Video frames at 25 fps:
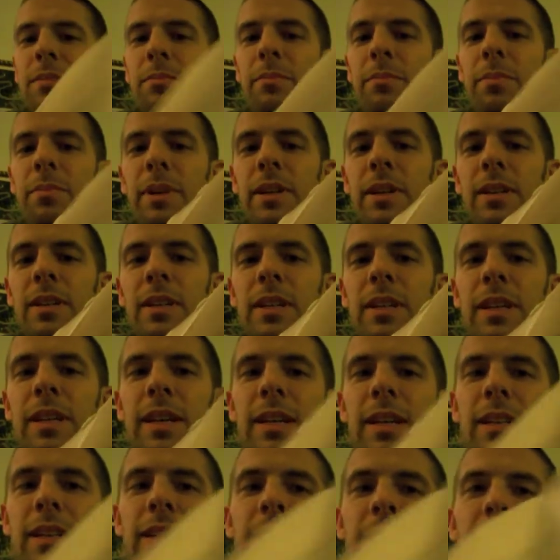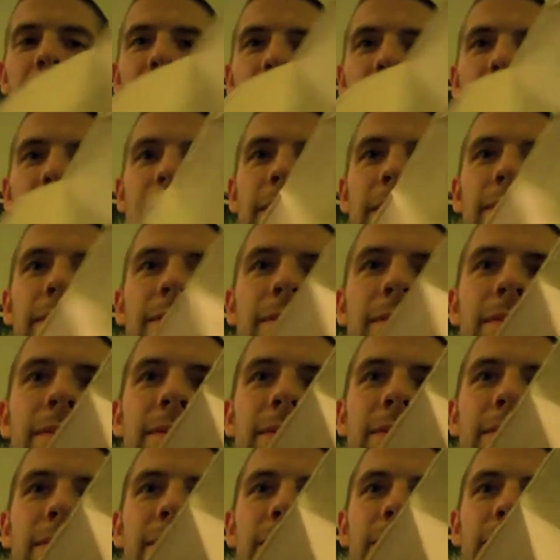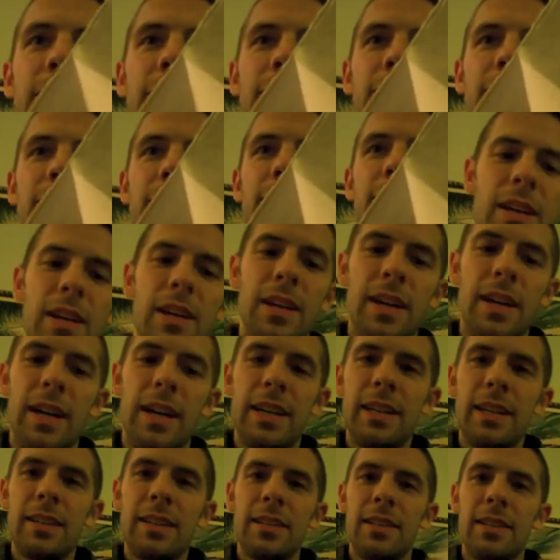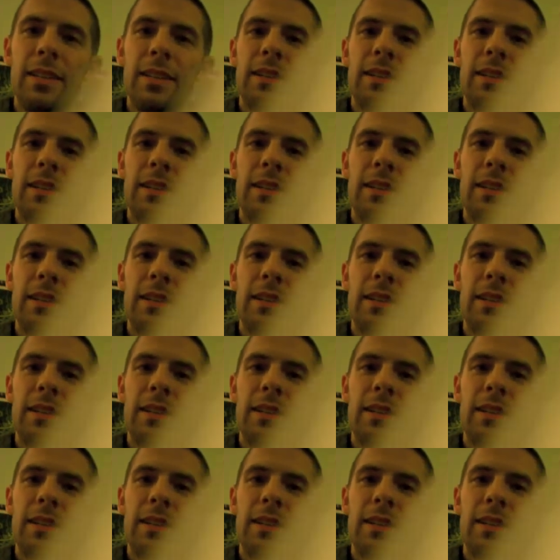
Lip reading: barely held on. On it, there